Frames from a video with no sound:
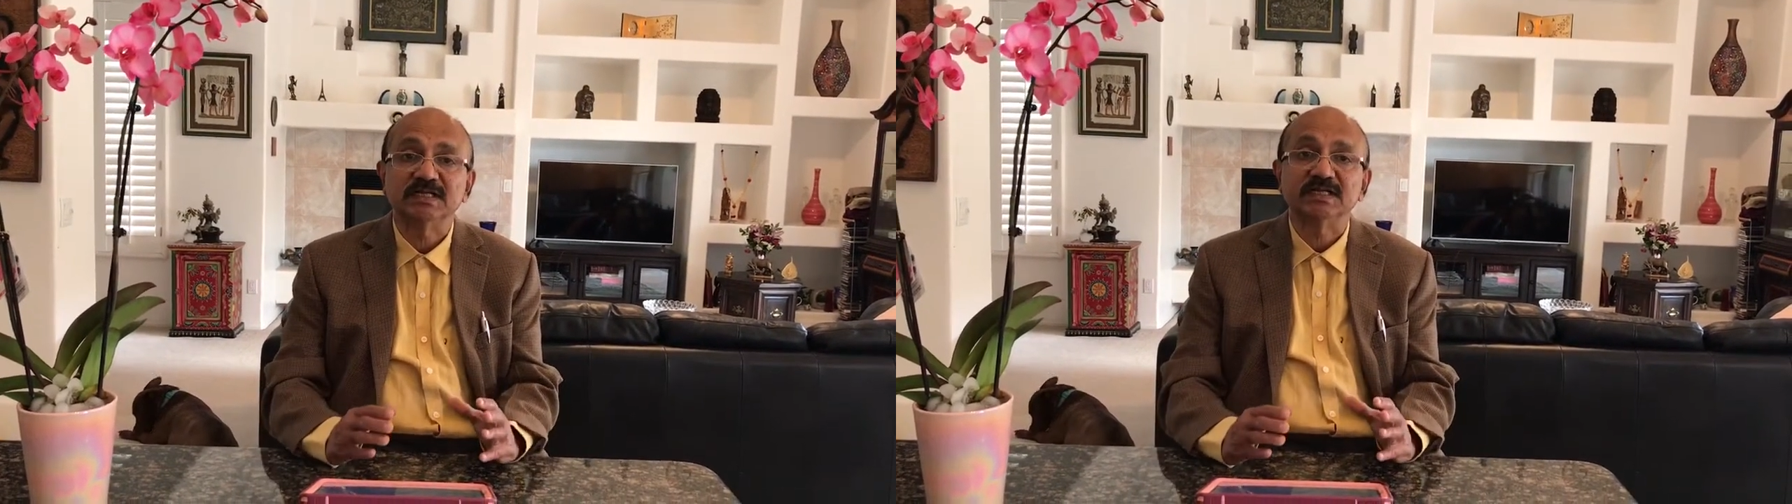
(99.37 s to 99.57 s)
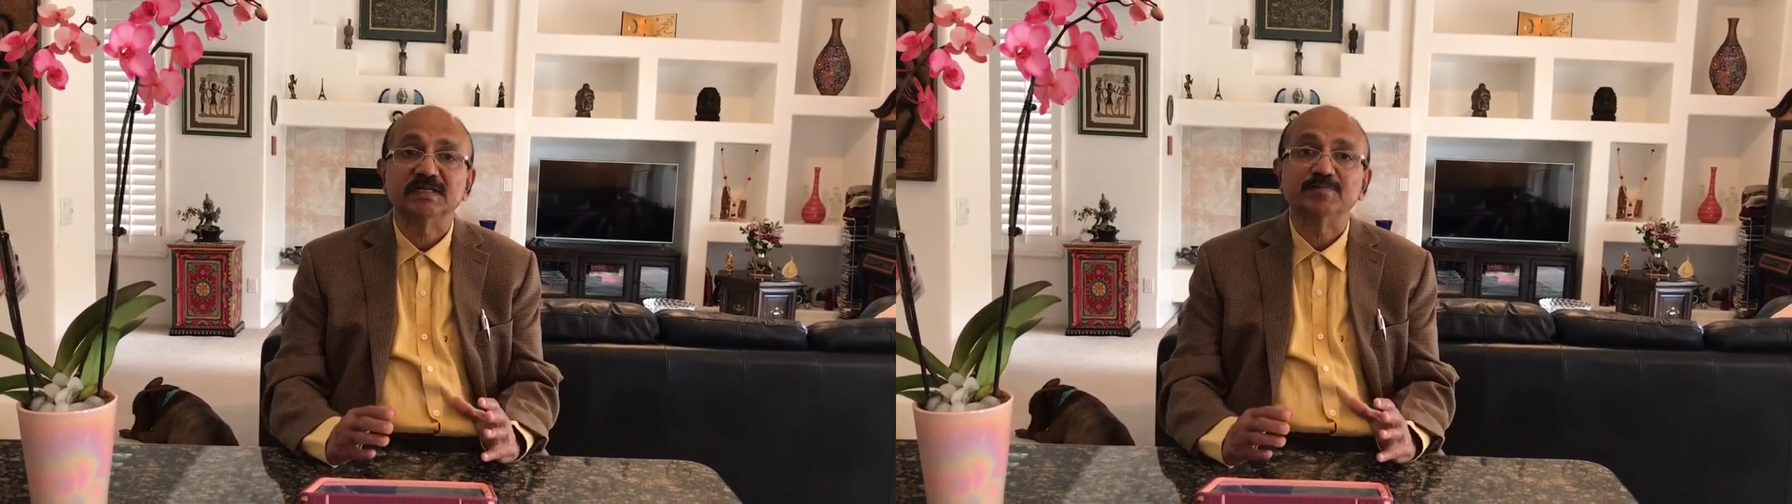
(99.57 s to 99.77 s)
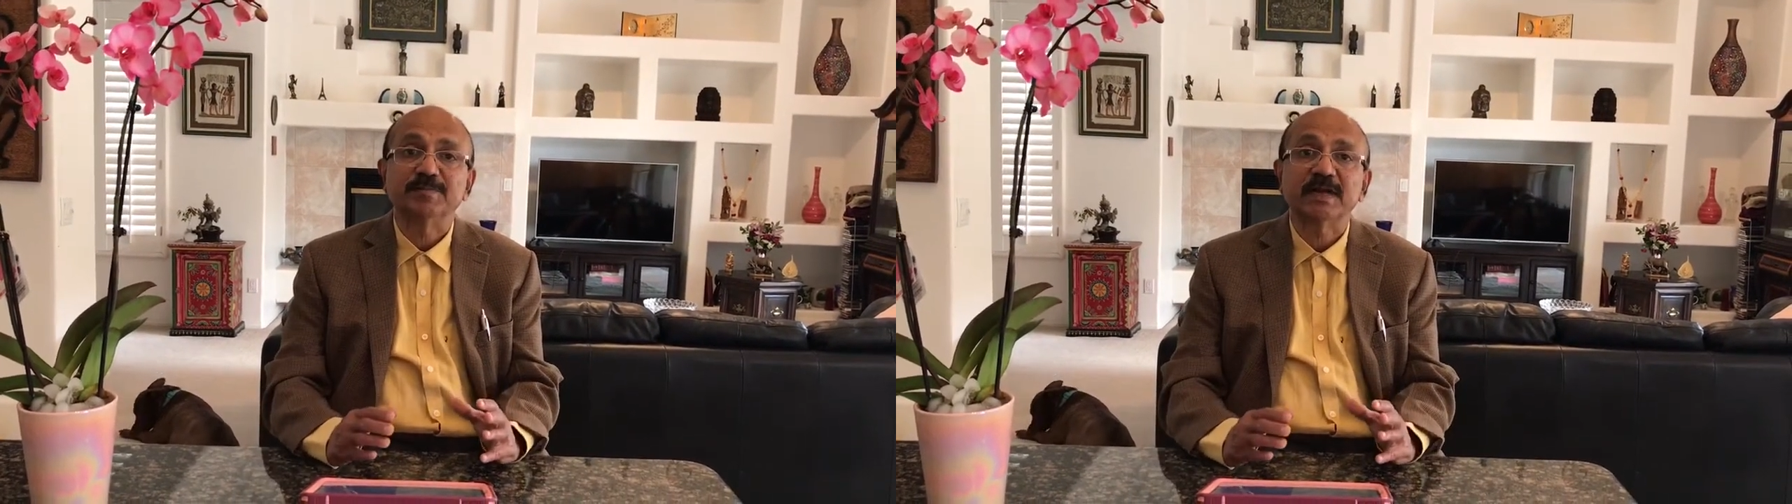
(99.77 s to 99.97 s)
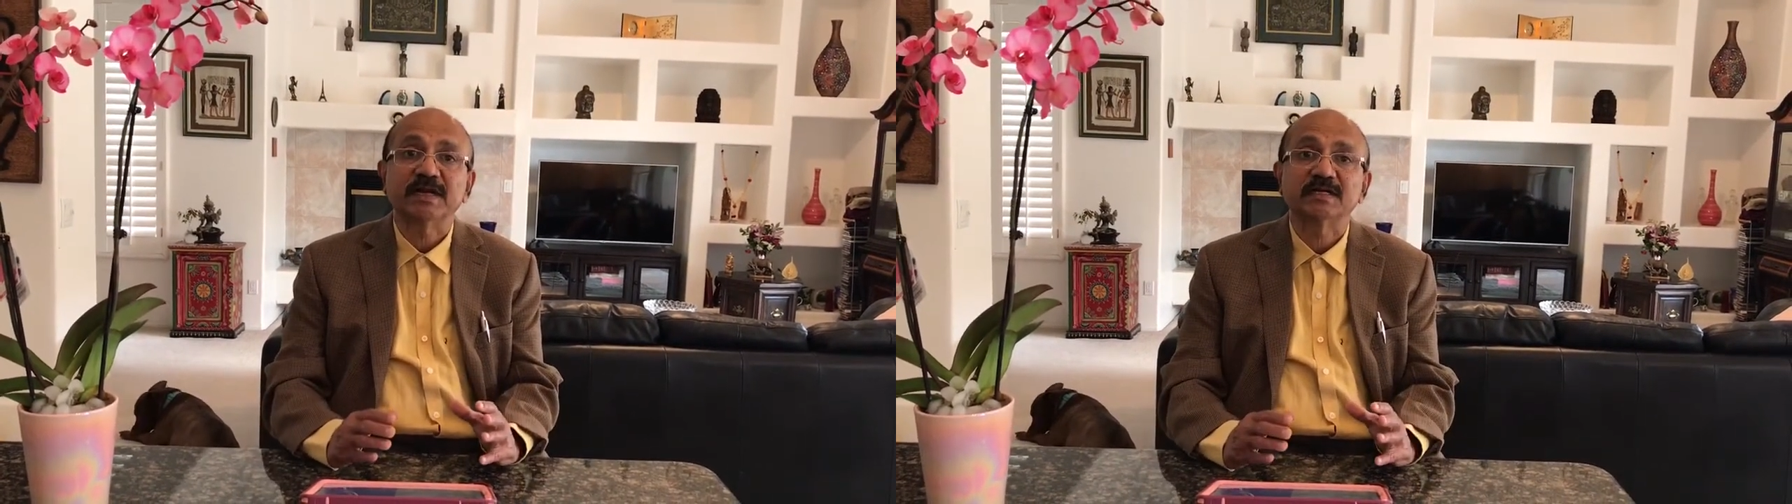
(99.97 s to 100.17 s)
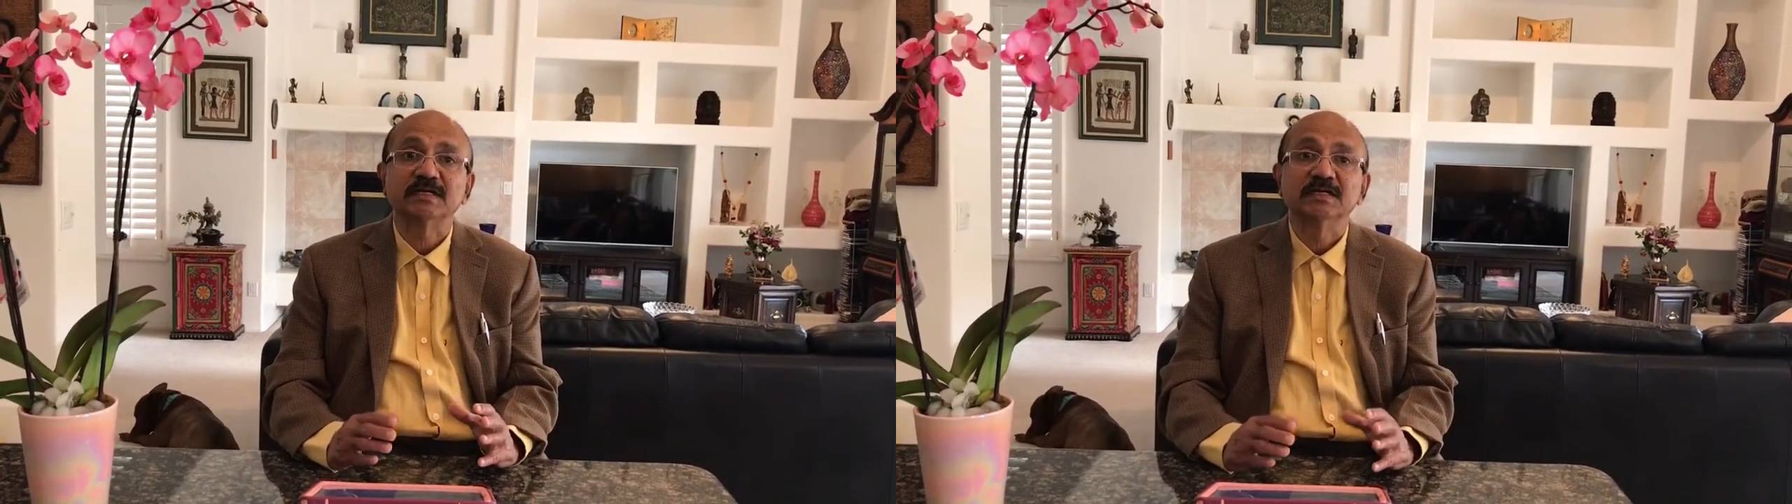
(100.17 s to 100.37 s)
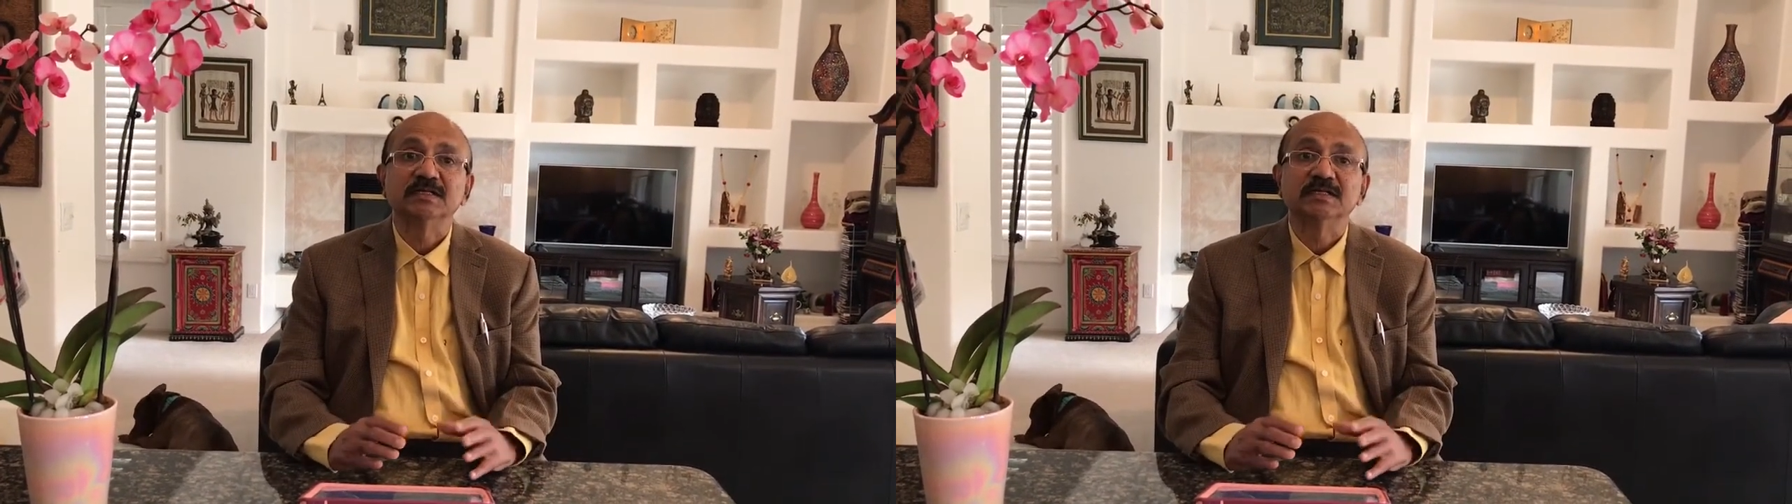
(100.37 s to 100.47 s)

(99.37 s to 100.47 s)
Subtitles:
that impact,